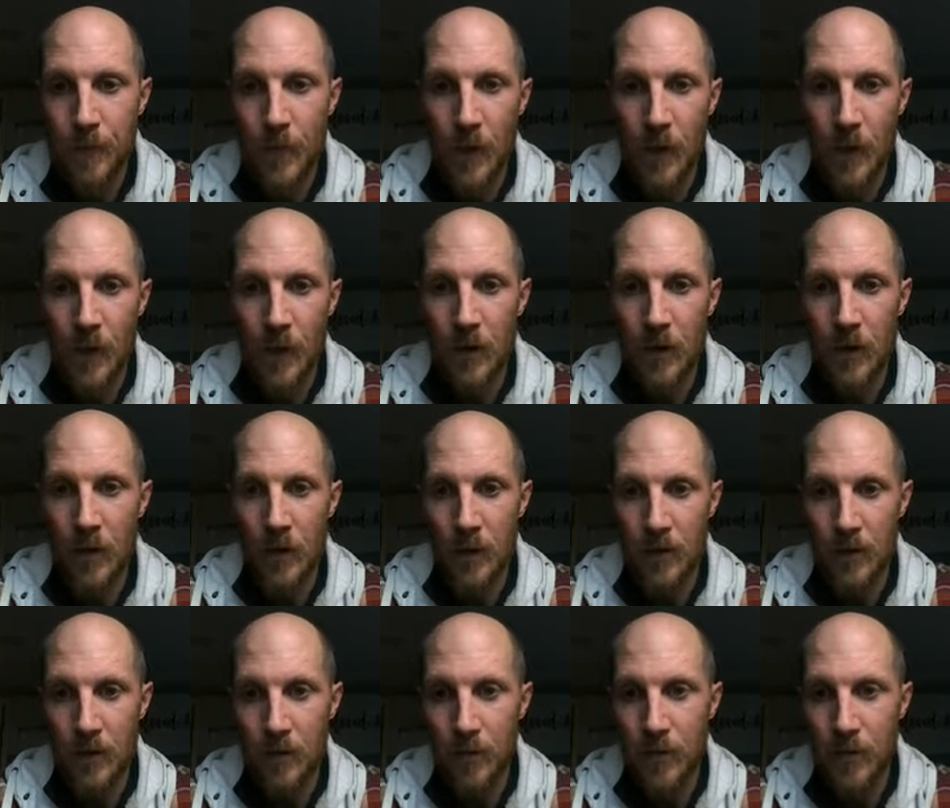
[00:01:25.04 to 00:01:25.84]
And
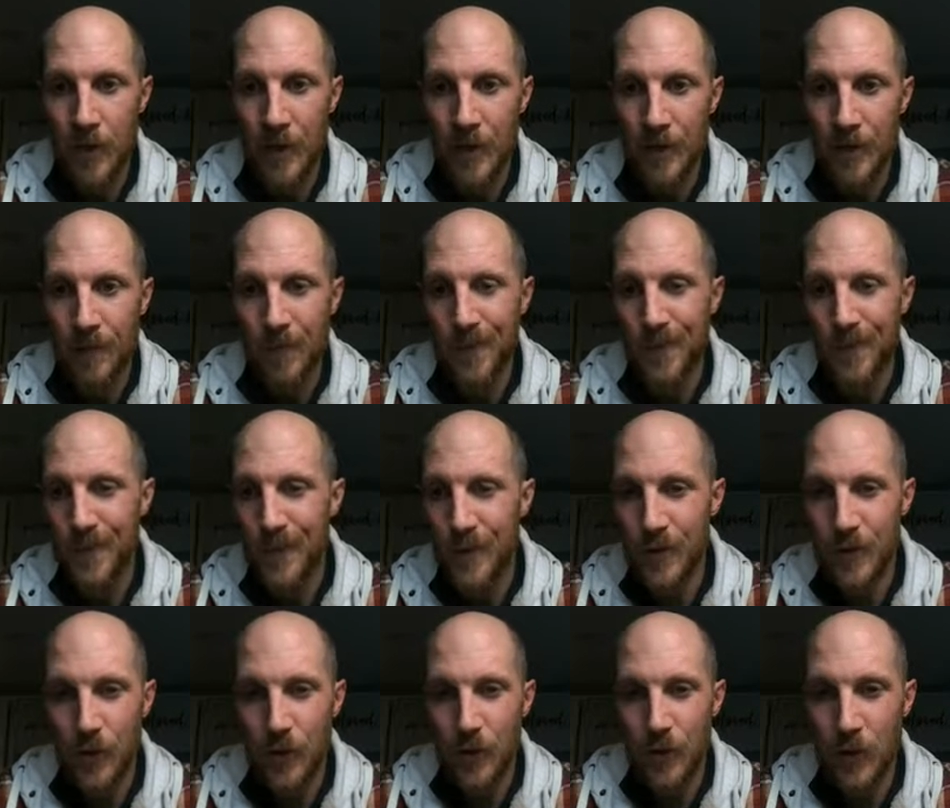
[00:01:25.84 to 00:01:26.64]
on the bottom,
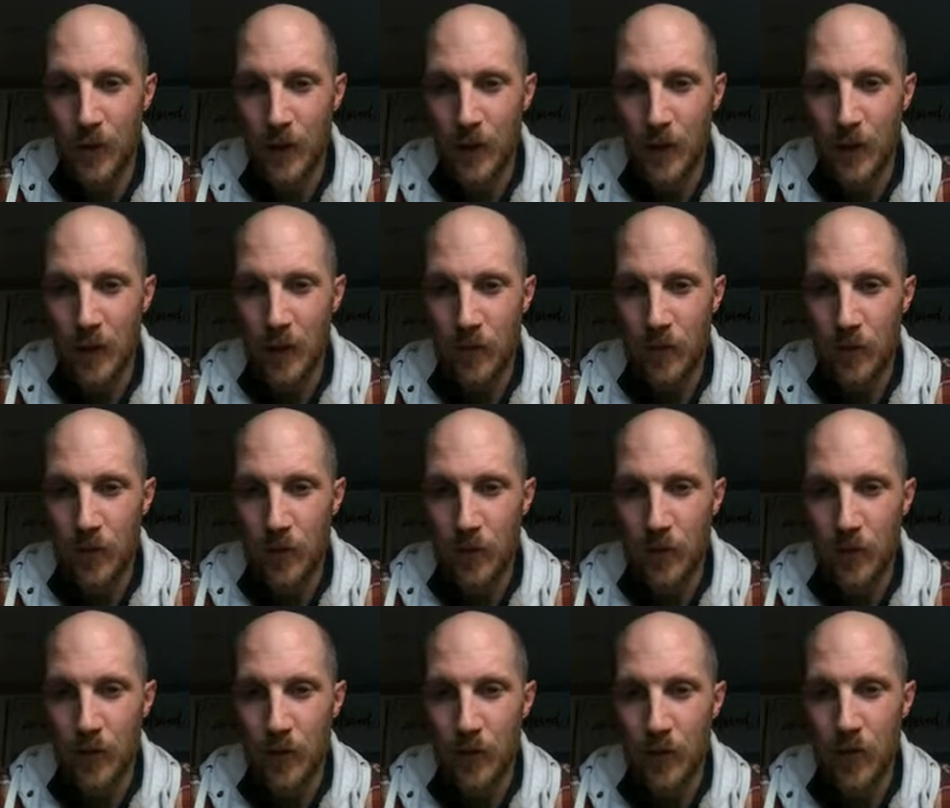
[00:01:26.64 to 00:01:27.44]
the only thing I have
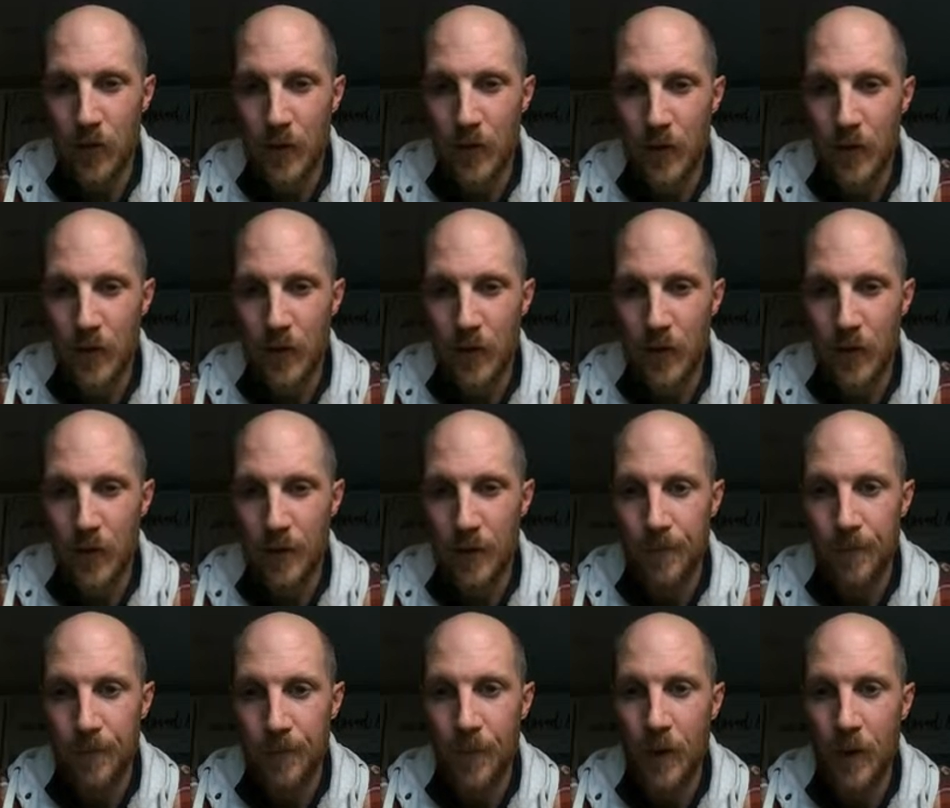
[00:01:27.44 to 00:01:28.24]
there is
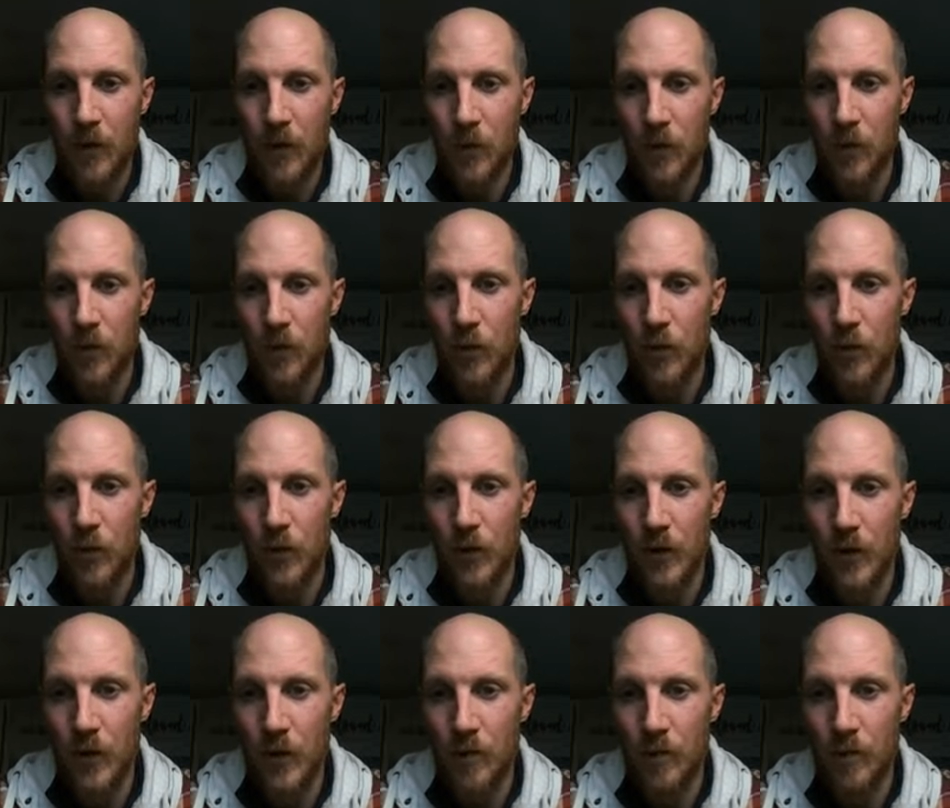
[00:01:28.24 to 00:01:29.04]
60. So
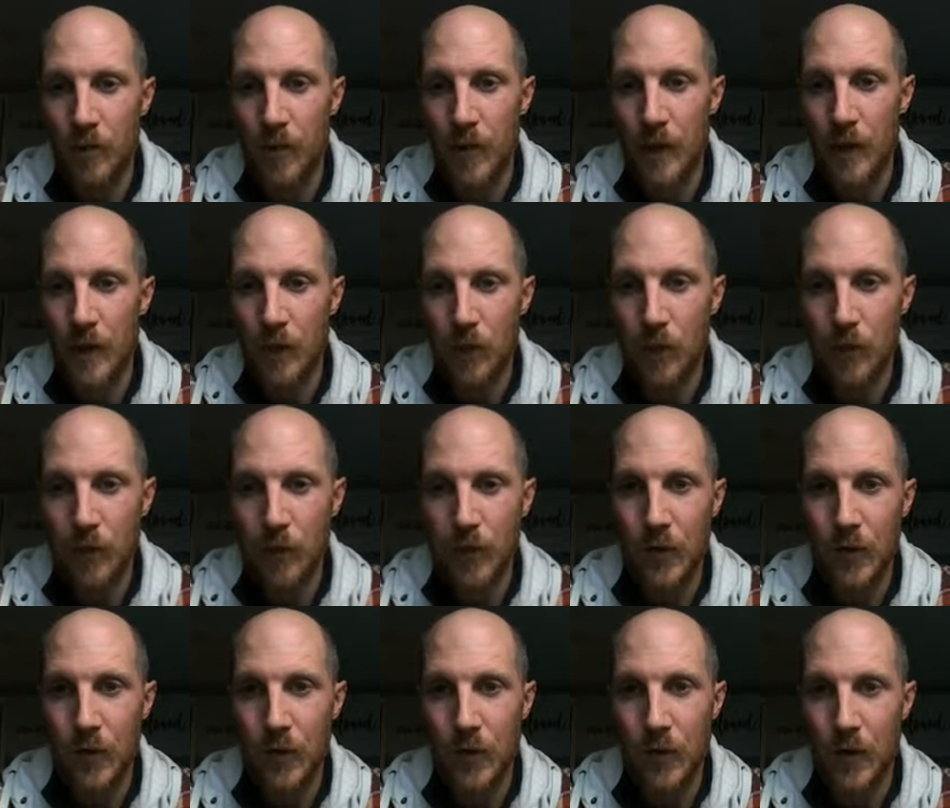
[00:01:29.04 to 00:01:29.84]
36 pi over
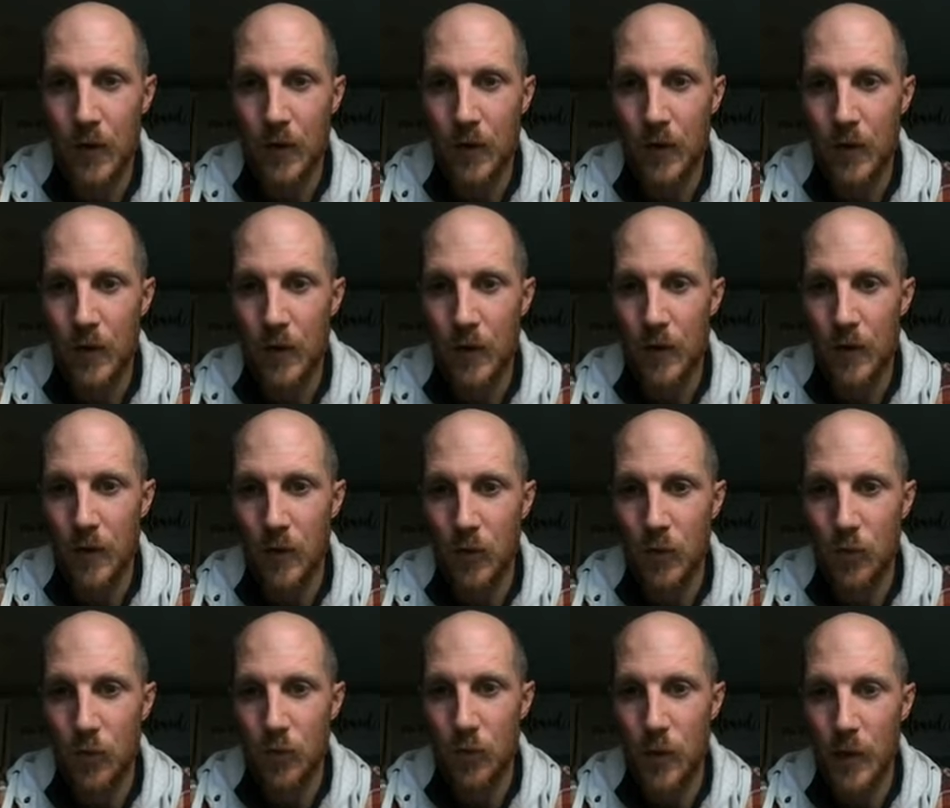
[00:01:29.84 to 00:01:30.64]
60
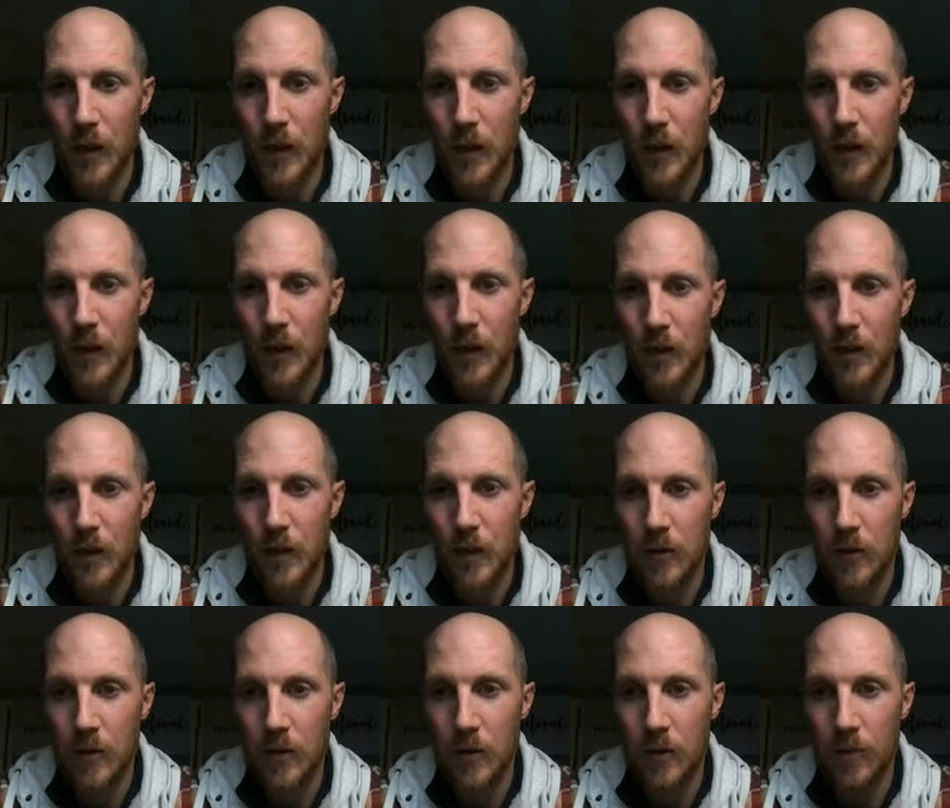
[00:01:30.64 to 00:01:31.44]

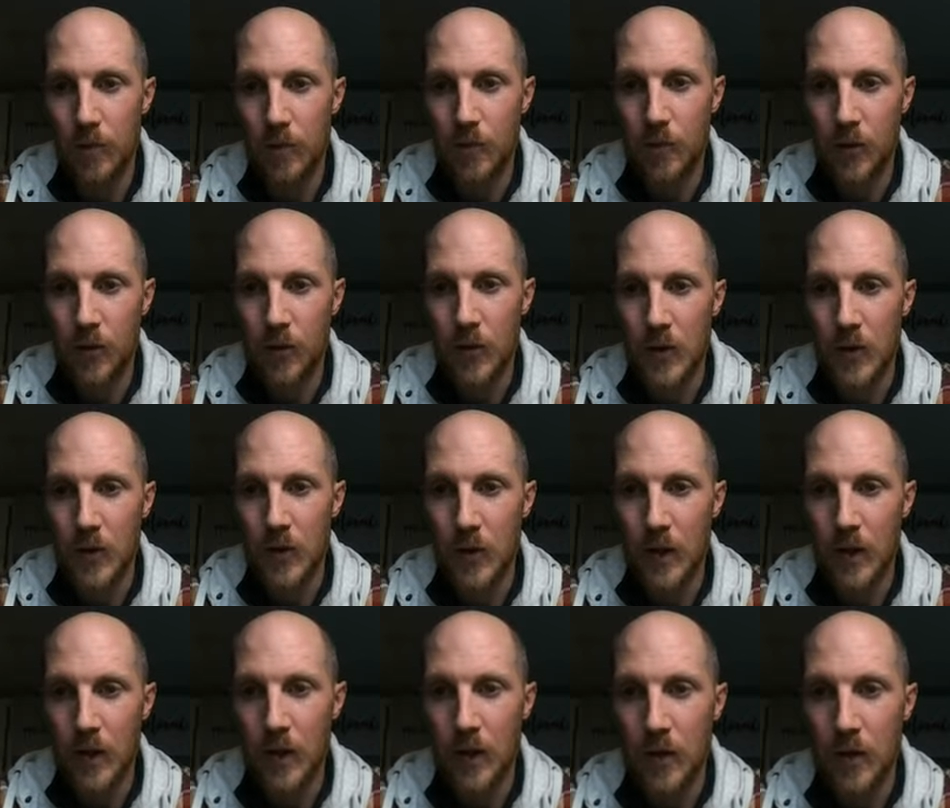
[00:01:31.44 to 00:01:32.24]
radians per
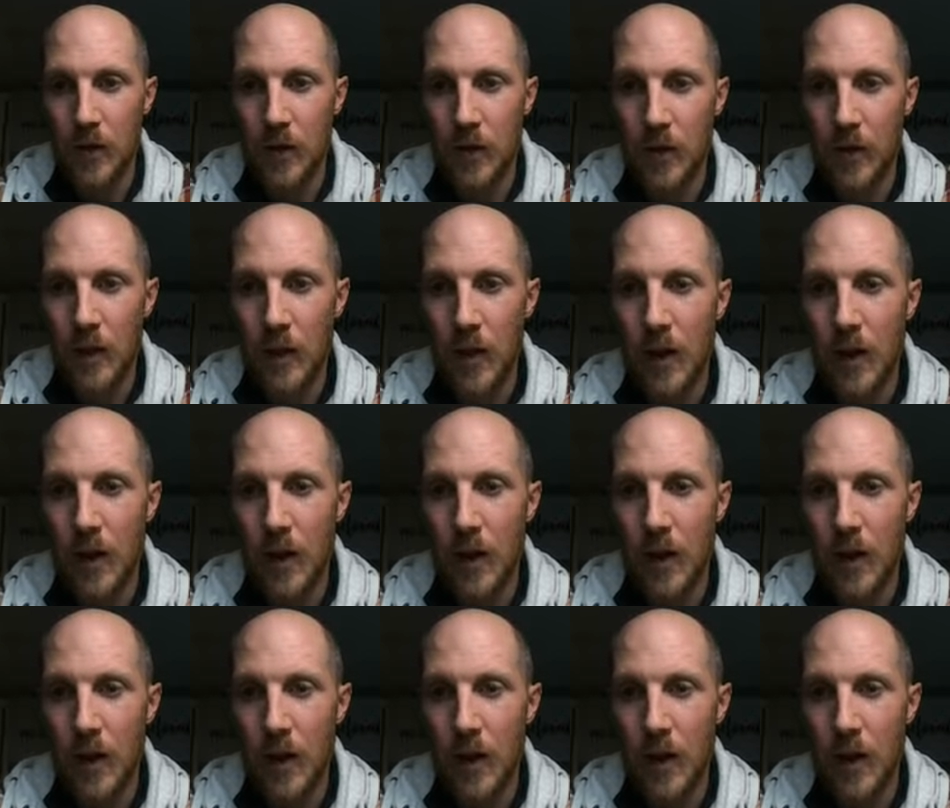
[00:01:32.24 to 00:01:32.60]
second.